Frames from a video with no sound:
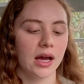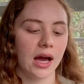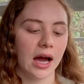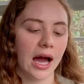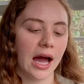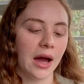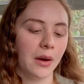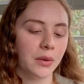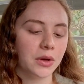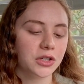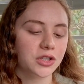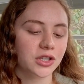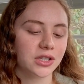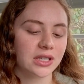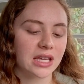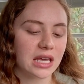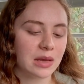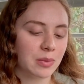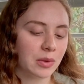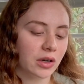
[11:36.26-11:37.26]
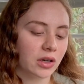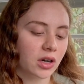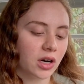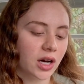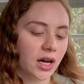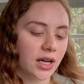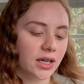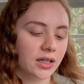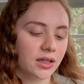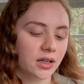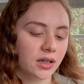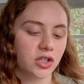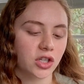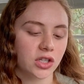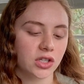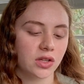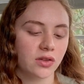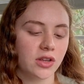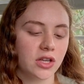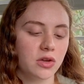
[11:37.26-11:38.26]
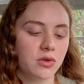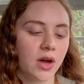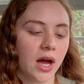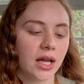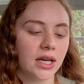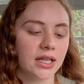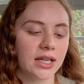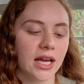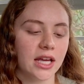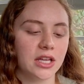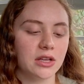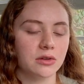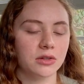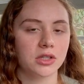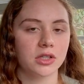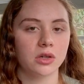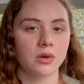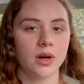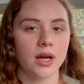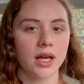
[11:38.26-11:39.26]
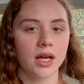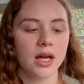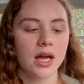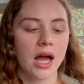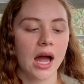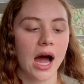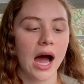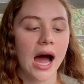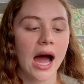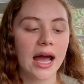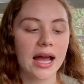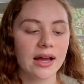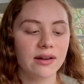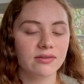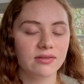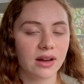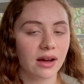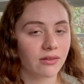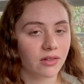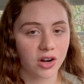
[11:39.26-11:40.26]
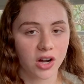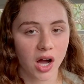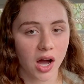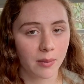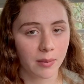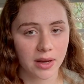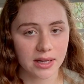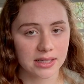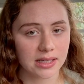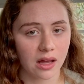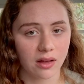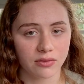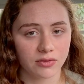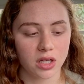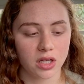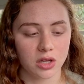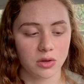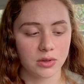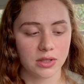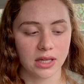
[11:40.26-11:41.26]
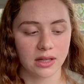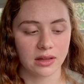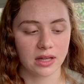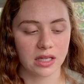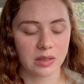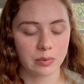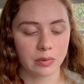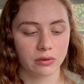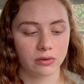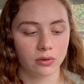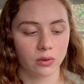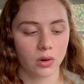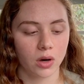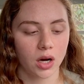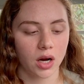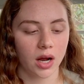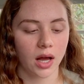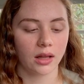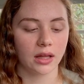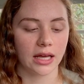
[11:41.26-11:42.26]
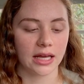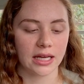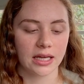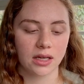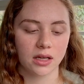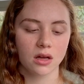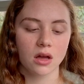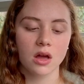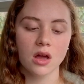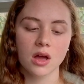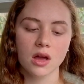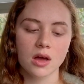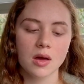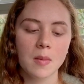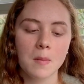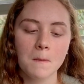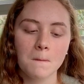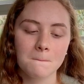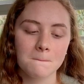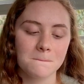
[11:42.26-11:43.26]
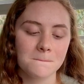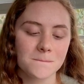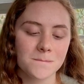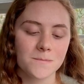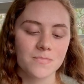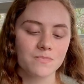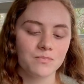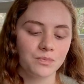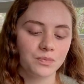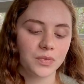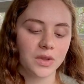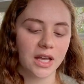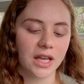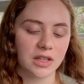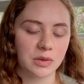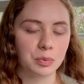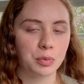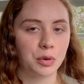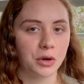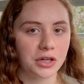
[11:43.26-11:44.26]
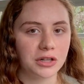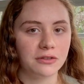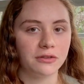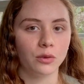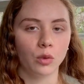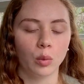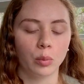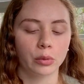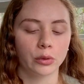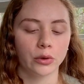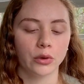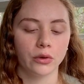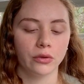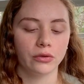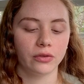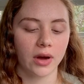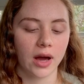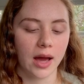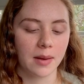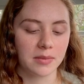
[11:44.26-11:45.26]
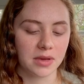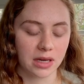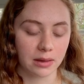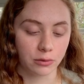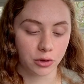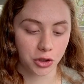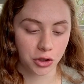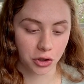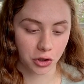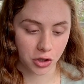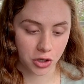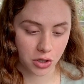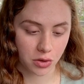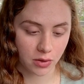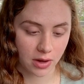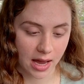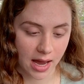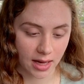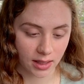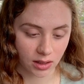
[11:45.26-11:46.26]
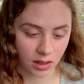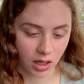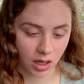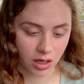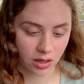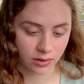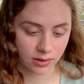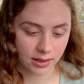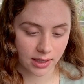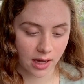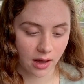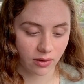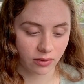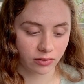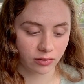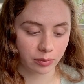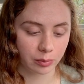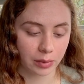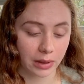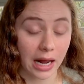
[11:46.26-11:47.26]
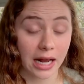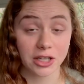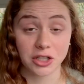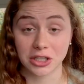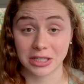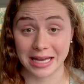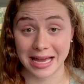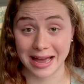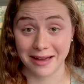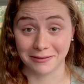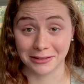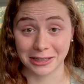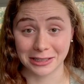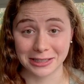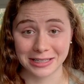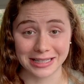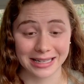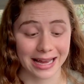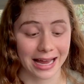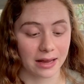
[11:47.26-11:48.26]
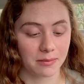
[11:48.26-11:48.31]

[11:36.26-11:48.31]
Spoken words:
I would just keep it on just so that you kind of get used to it. I have never cut myself using this before. Like, it's pretty foolproof. I mean, I'm sure you can cut yourself, but I just haven't.